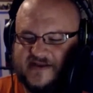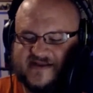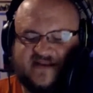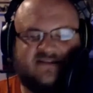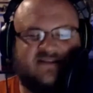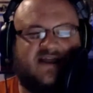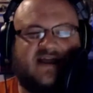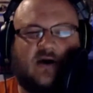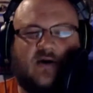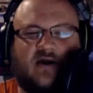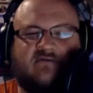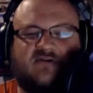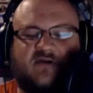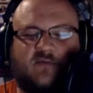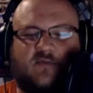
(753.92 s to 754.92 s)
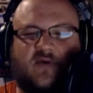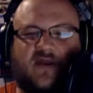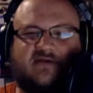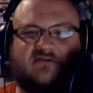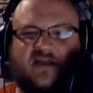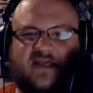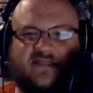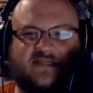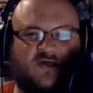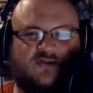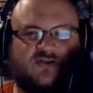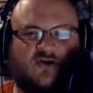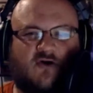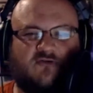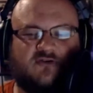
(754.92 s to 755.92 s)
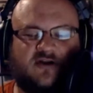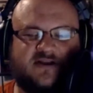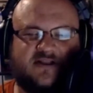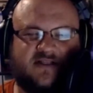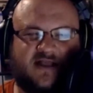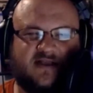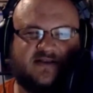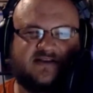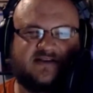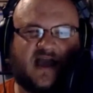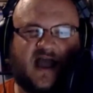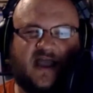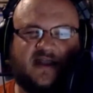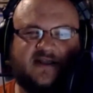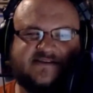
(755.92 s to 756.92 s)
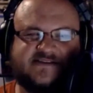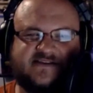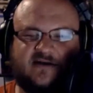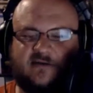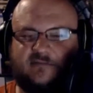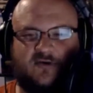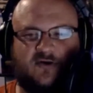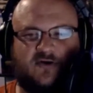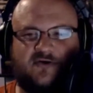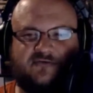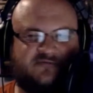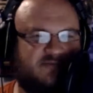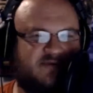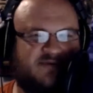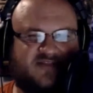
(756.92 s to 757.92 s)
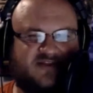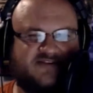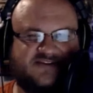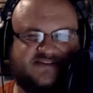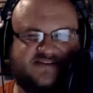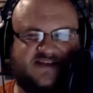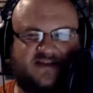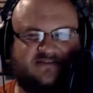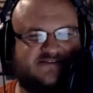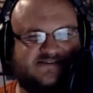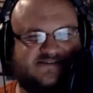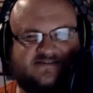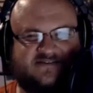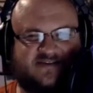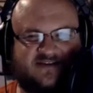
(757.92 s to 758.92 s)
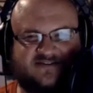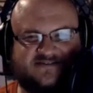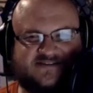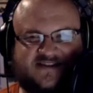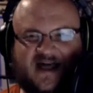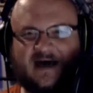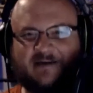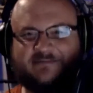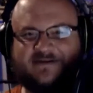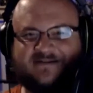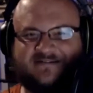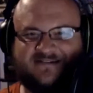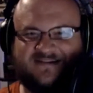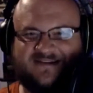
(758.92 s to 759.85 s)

I did like, however, whenever he looked over, it like kind of still moved, but then just said, stopped.